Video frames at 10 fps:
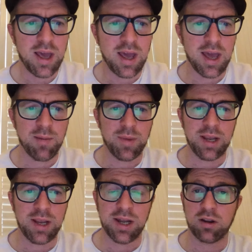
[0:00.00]

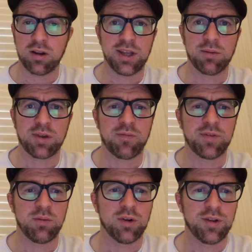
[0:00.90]
Il Atlantique was
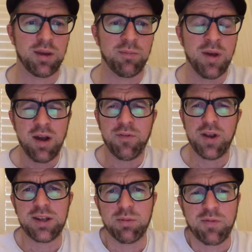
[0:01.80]
definitely one of them.
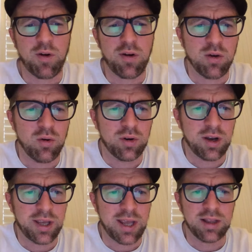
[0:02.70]
Felt he was very
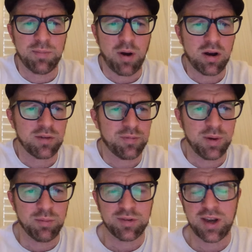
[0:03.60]
good. Like In the Pocket
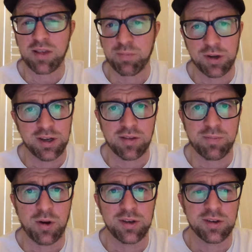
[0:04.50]
for me was desperately
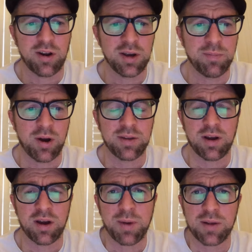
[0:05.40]
disappointing.
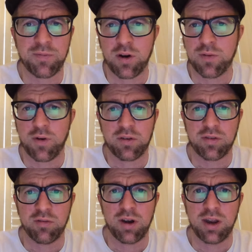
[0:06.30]
I backed Firefox
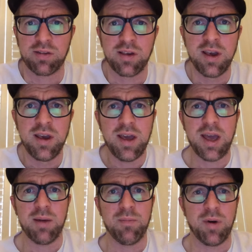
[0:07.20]
in the race.
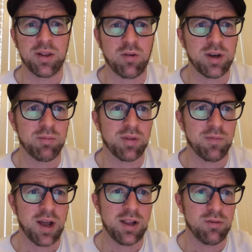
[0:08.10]
I thought he was
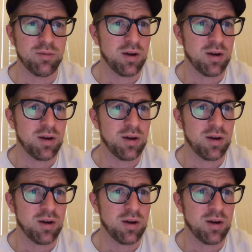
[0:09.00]
the value.